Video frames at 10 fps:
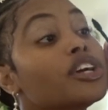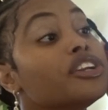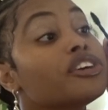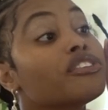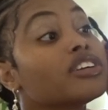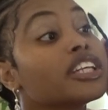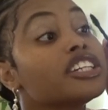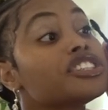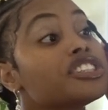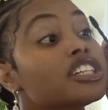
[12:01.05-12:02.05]
in your
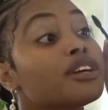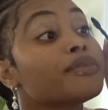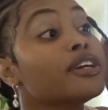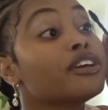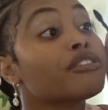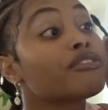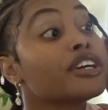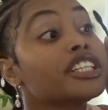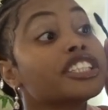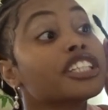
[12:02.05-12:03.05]
relationship, in your
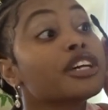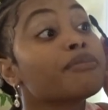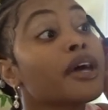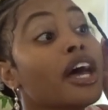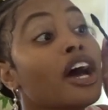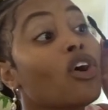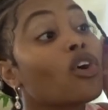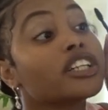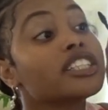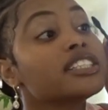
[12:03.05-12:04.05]
friendship,
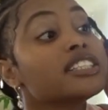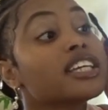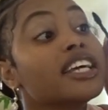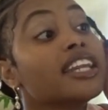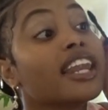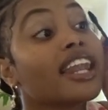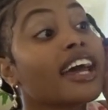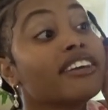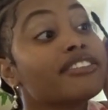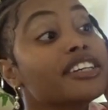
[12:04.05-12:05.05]
or just in
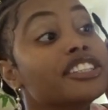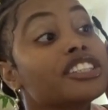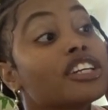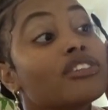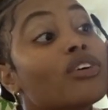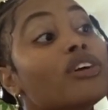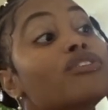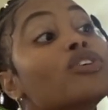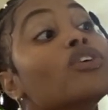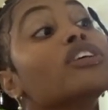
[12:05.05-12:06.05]
life in general,
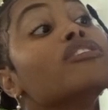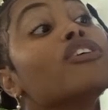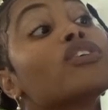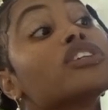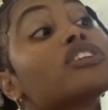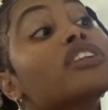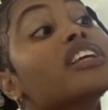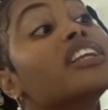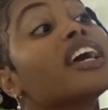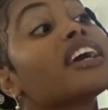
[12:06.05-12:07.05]
if you only focus on
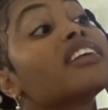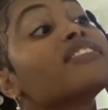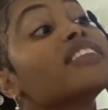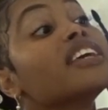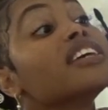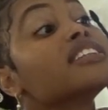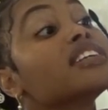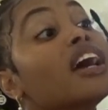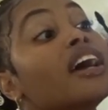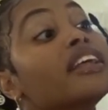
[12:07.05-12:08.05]
the negative
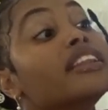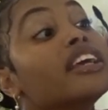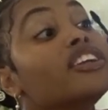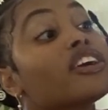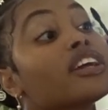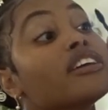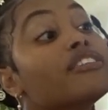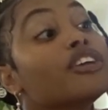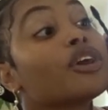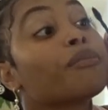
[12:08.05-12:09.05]
things, then you're
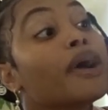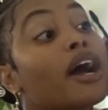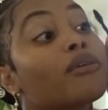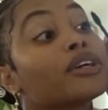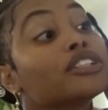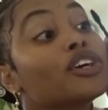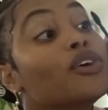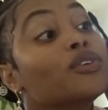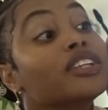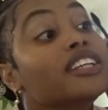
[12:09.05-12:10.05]
giving your power to
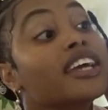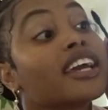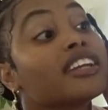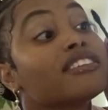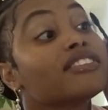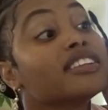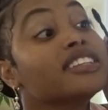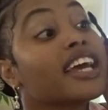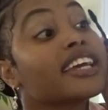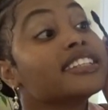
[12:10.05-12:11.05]
only
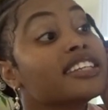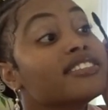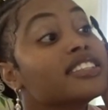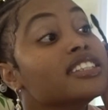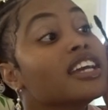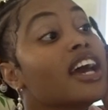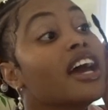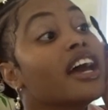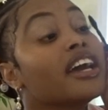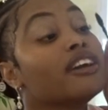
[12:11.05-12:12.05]
negativity.
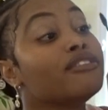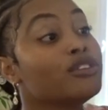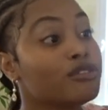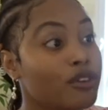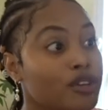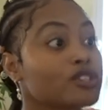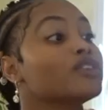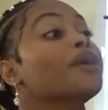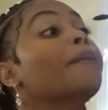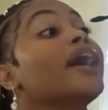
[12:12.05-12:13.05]
If you focus
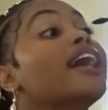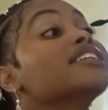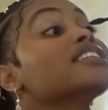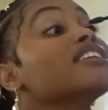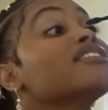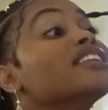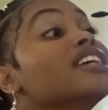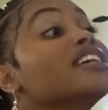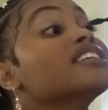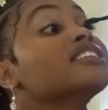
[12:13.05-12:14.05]
on the positive
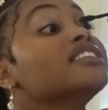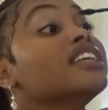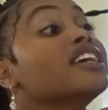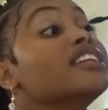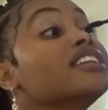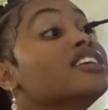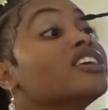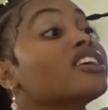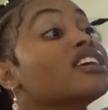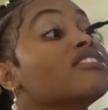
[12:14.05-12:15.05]
things, then
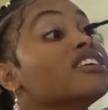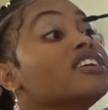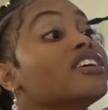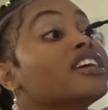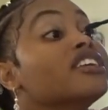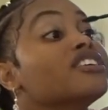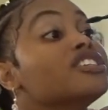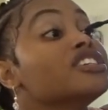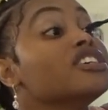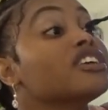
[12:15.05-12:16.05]
you're giving your
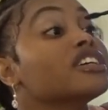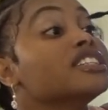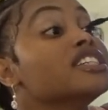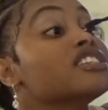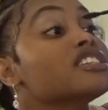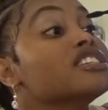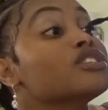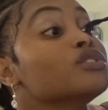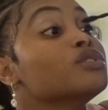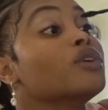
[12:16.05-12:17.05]
energy, your attention
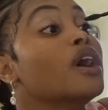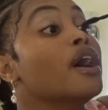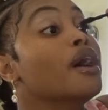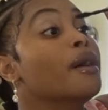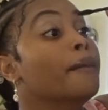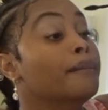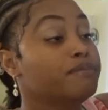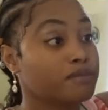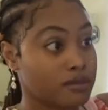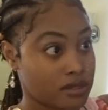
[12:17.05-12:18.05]
to
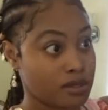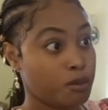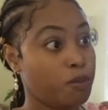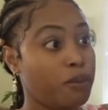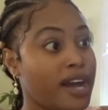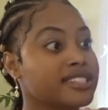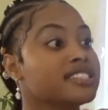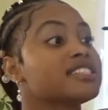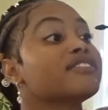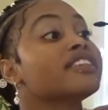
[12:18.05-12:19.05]

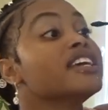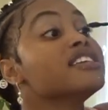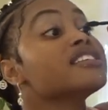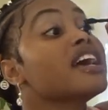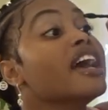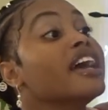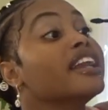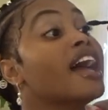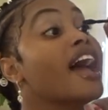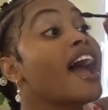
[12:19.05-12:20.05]
positive things,
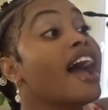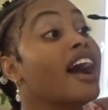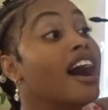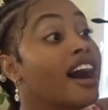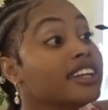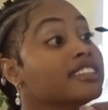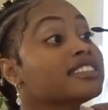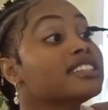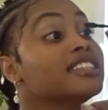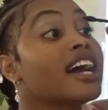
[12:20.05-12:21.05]
and
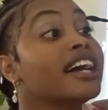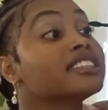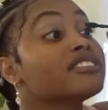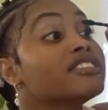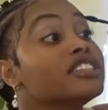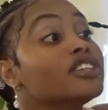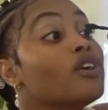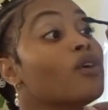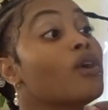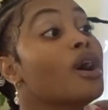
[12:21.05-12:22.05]
honestly, as a
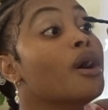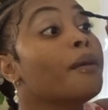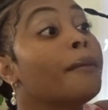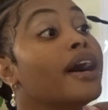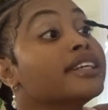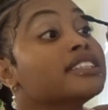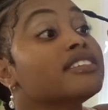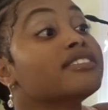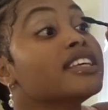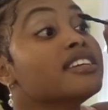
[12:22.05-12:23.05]
result,
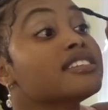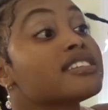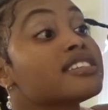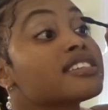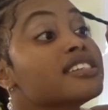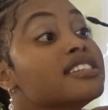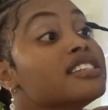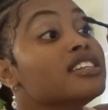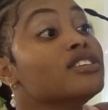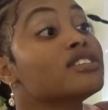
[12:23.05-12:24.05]
positive things just
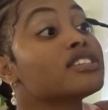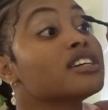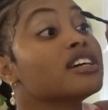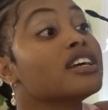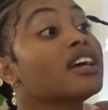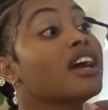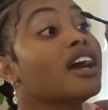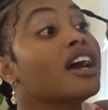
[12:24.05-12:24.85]
continue to